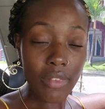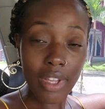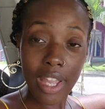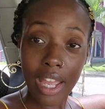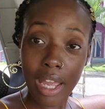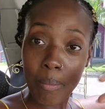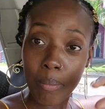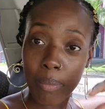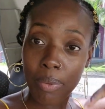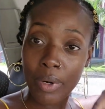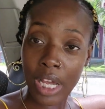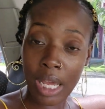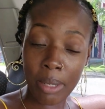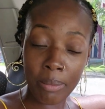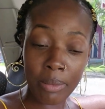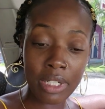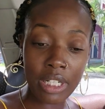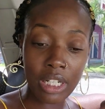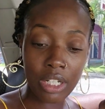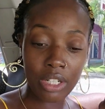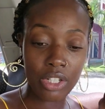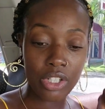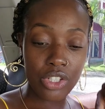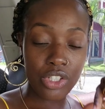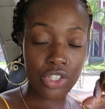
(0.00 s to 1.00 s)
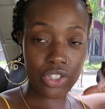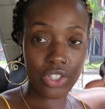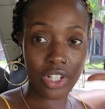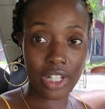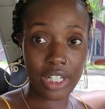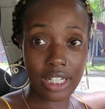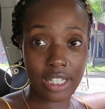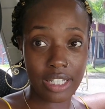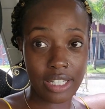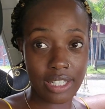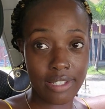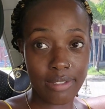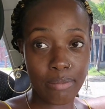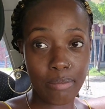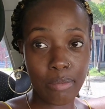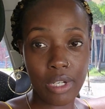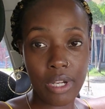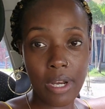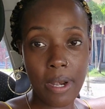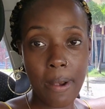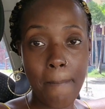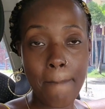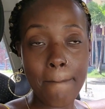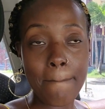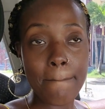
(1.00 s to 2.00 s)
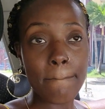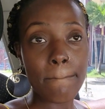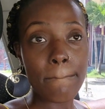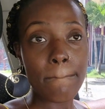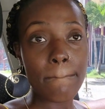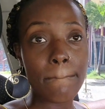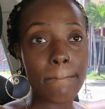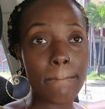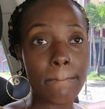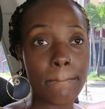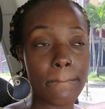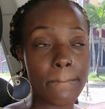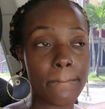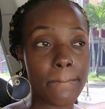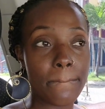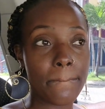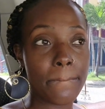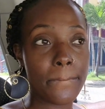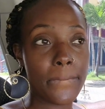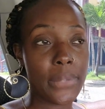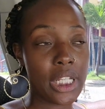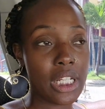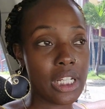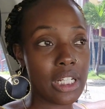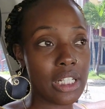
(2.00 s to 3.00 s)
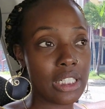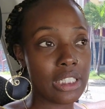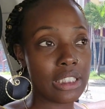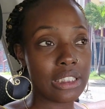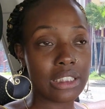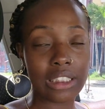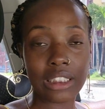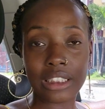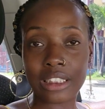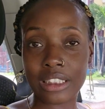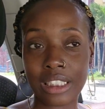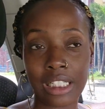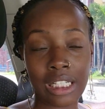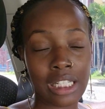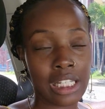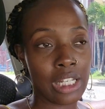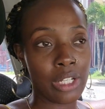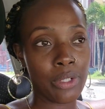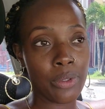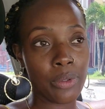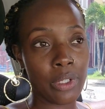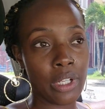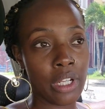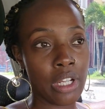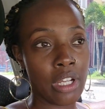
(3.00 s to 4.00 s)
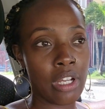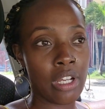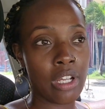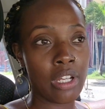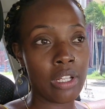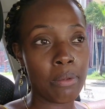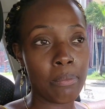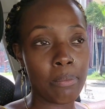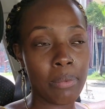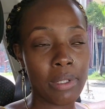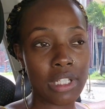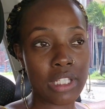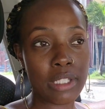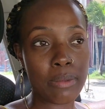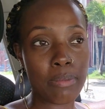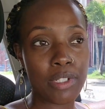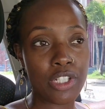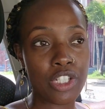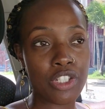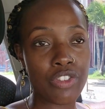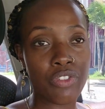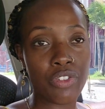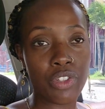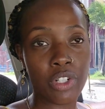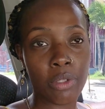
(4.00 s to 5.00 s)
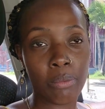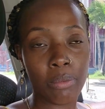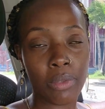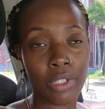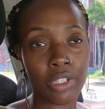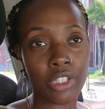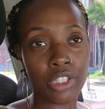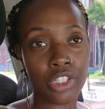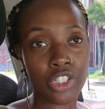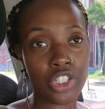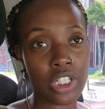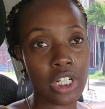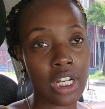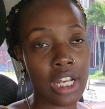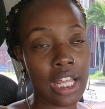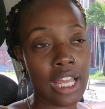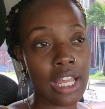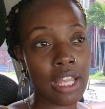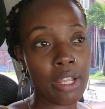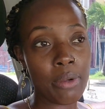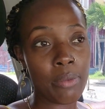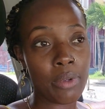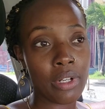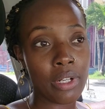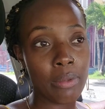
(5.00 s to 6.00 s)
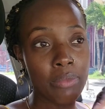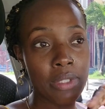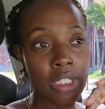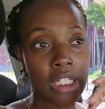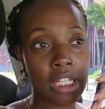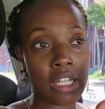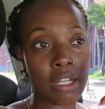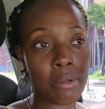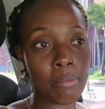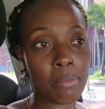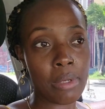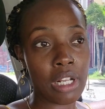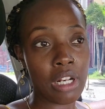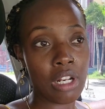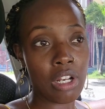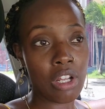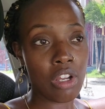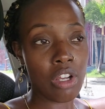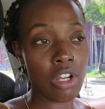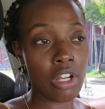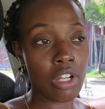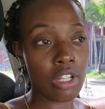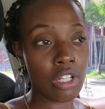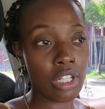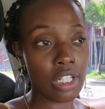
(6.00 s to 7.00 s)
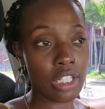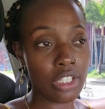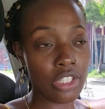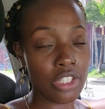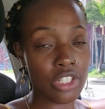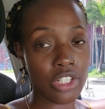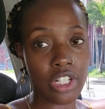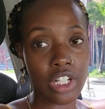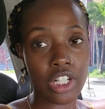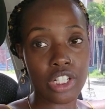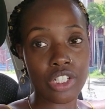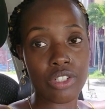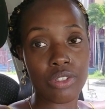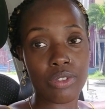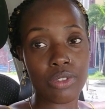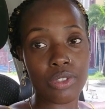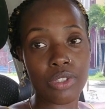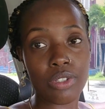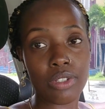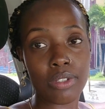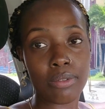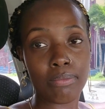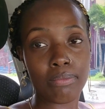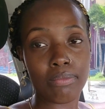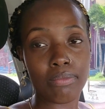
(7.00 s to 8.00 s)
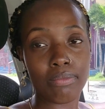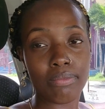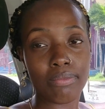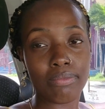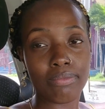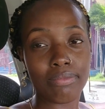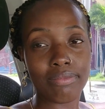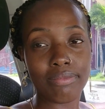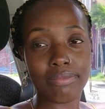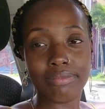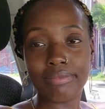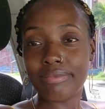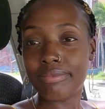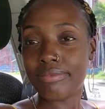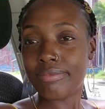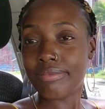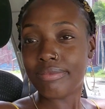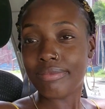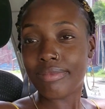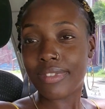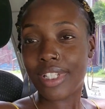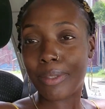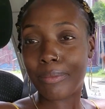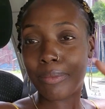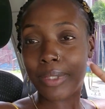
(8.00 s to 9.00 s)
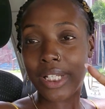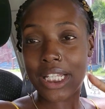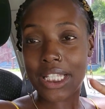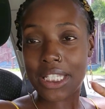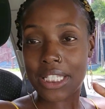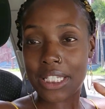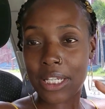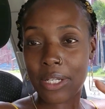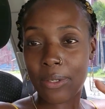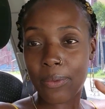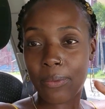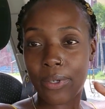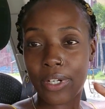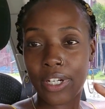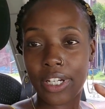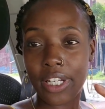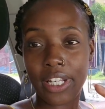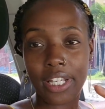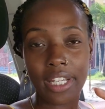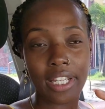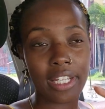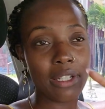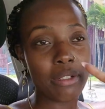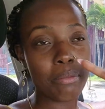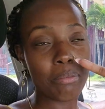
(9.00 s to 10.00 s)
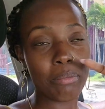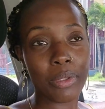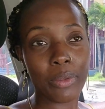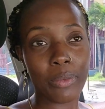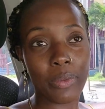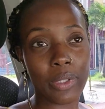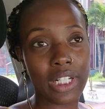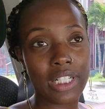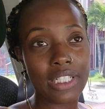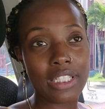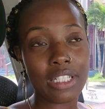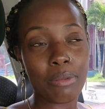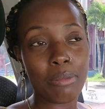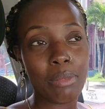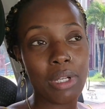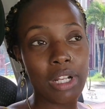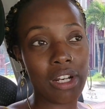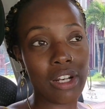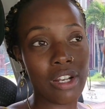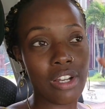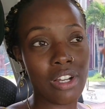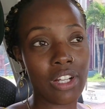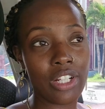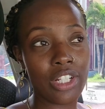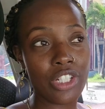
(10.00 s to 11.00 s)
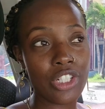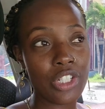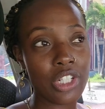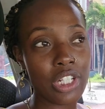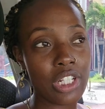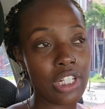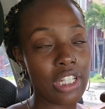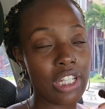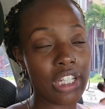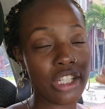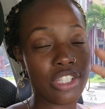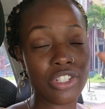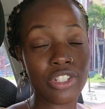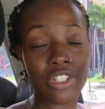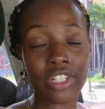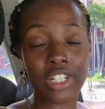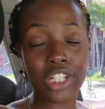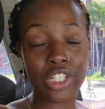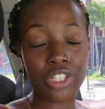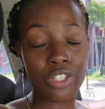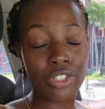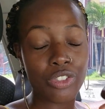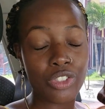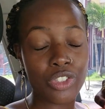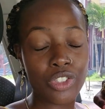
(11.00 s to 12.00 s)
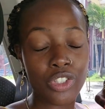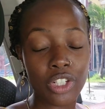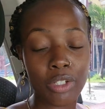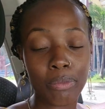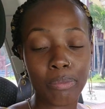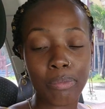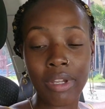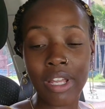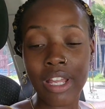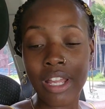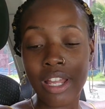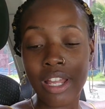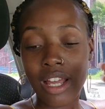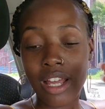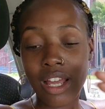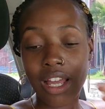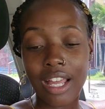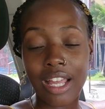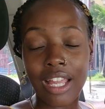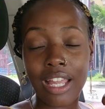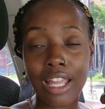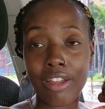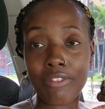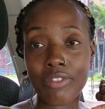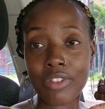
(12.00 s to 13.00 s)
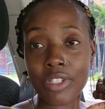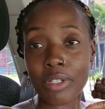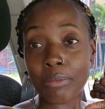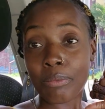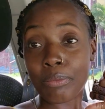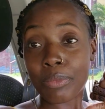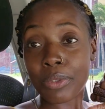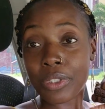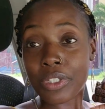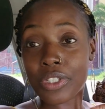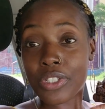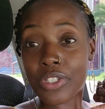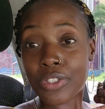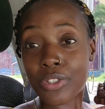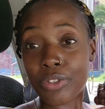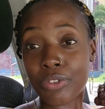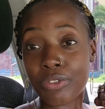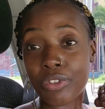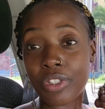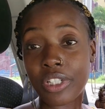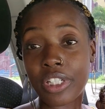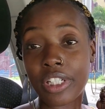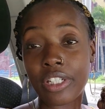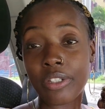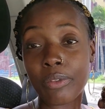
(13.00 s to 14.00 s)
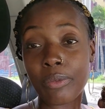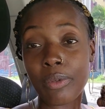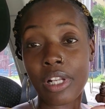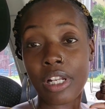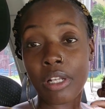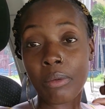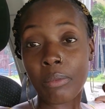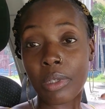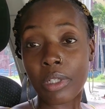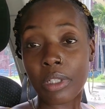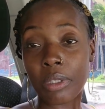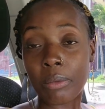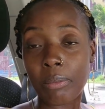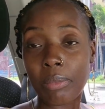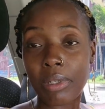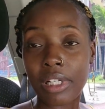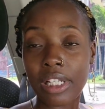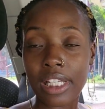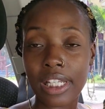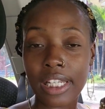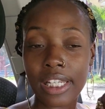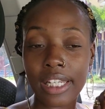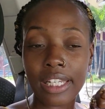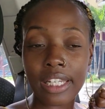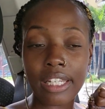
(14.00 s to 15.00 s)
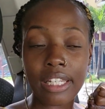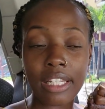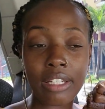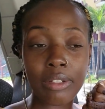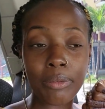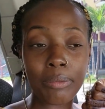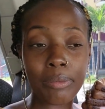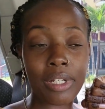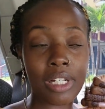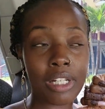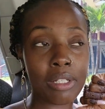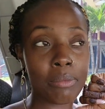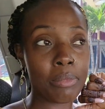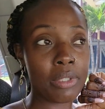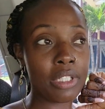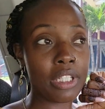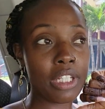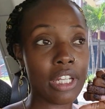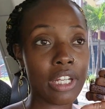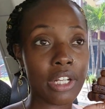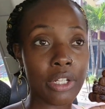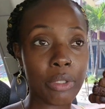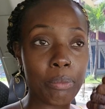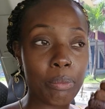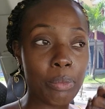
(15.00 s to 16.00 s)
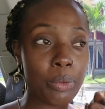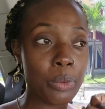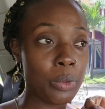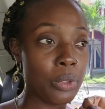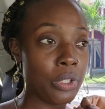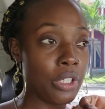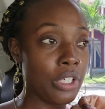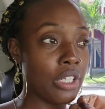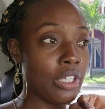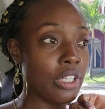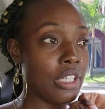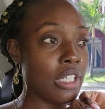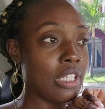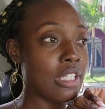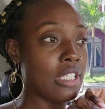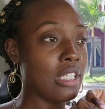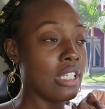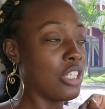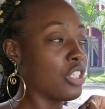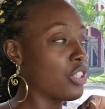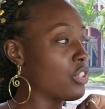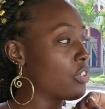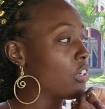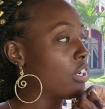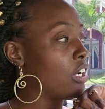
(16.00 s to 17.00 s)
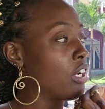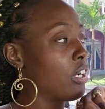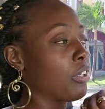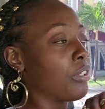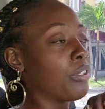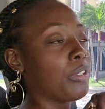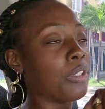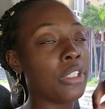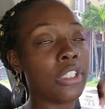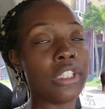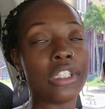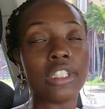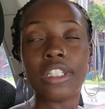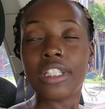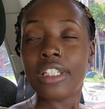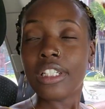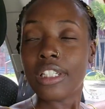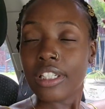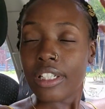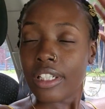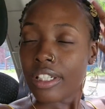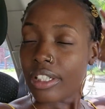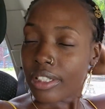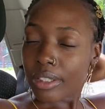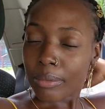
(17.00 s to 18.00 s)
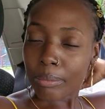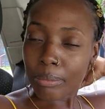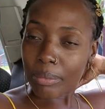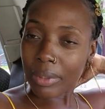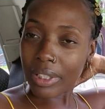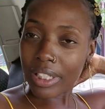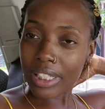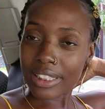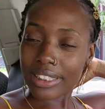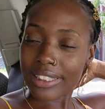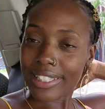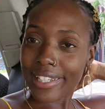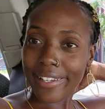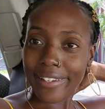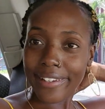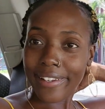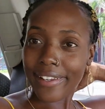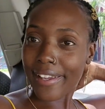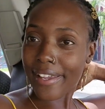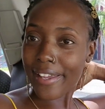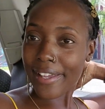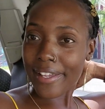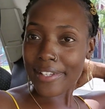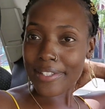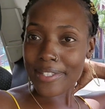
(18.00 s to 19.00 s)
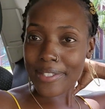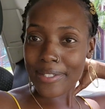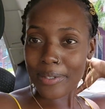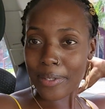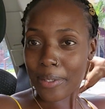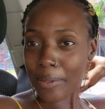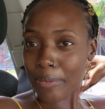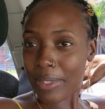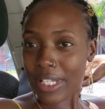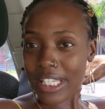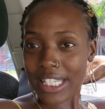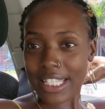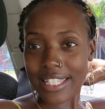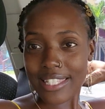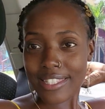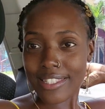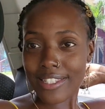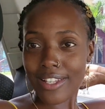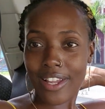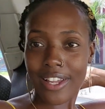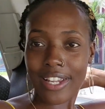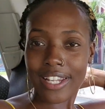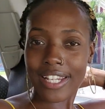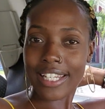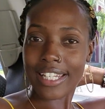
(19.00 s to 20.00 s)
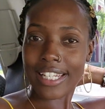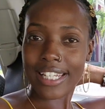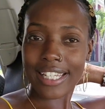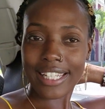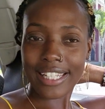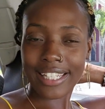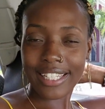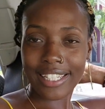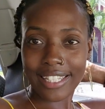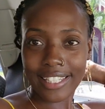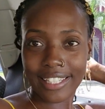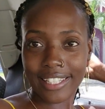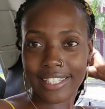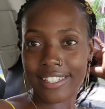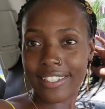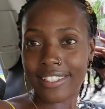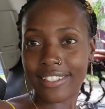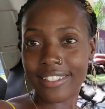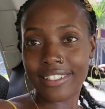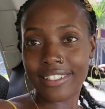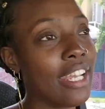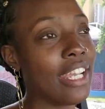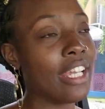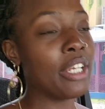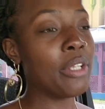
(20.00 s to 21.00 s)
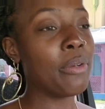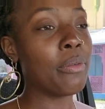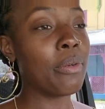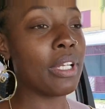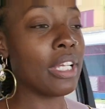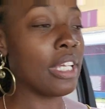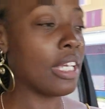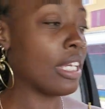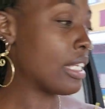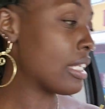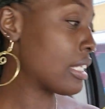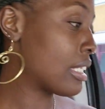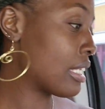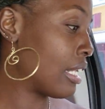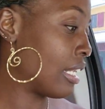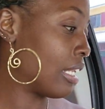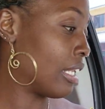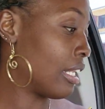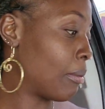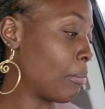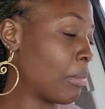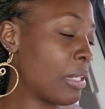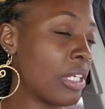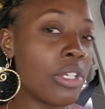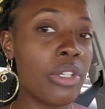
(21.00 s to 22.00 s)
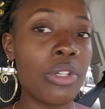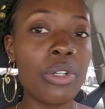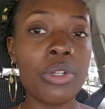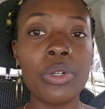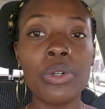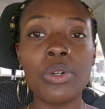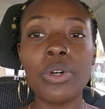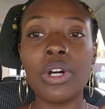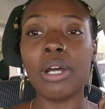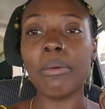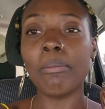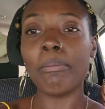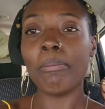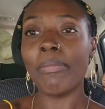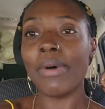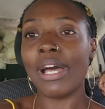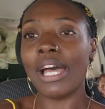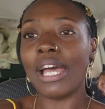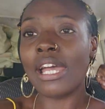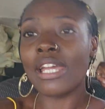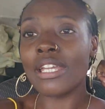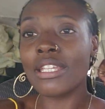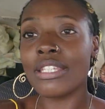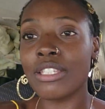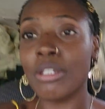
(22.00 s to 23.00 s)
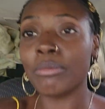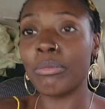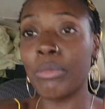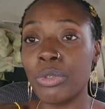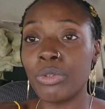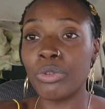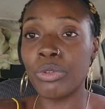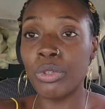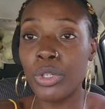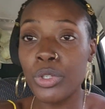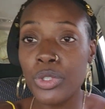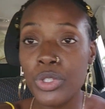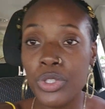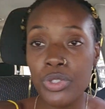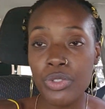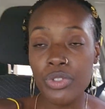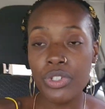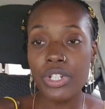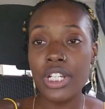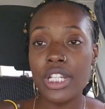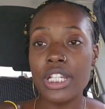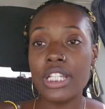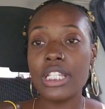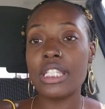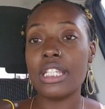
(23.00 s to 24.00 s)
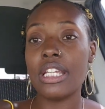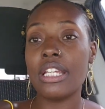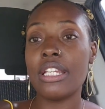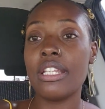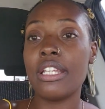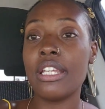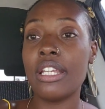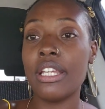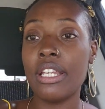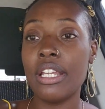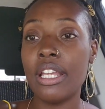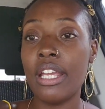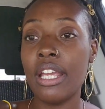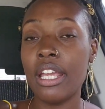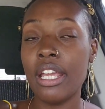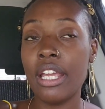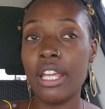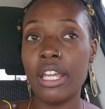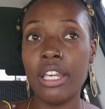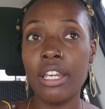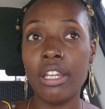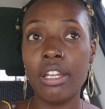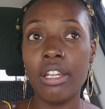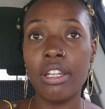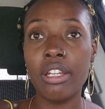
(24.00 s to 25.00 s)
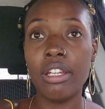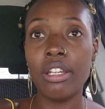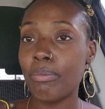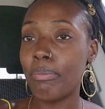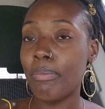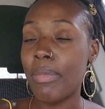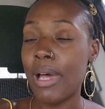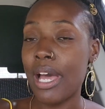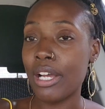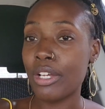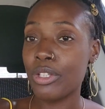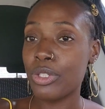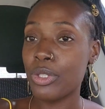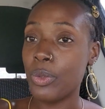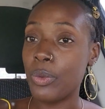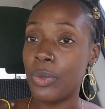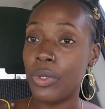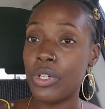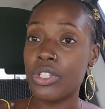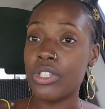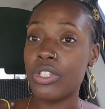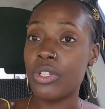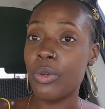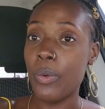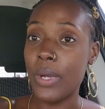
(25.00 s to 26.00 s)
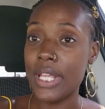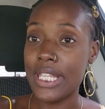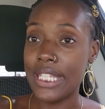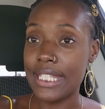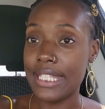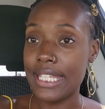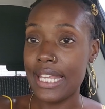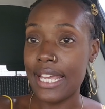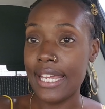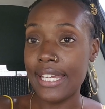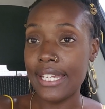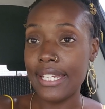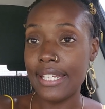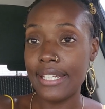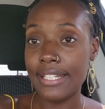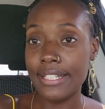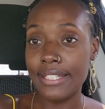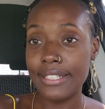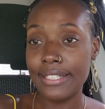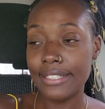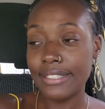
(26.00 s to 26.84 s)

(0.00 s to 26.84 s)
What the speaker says: I'm probably not going to start this month because there's a lot going on, but especially for the month of July when I'm taking my long international trip. I'm not saying where yet, but when I take my long international trip, I have some books to read while I'm on the plane, while I'm in the airport, etc. But yes, I'm excited. Anyways, let me go and buy some groceries and then head back towards the west side.